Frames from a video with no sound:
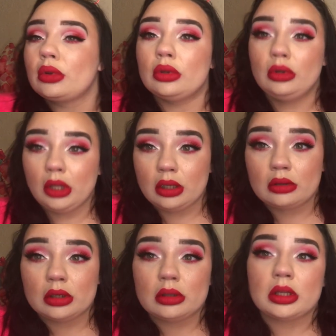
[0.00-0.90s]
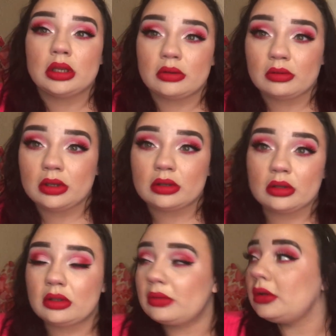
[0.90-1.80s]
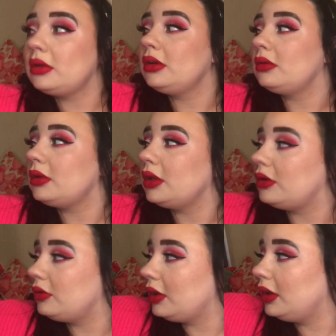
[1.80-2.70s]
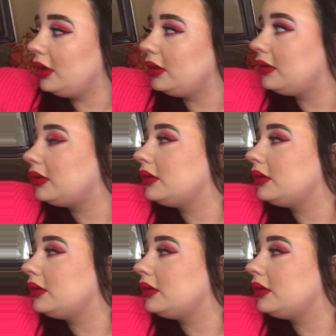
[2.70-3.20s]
Not trying to make any facial expressions while that dries.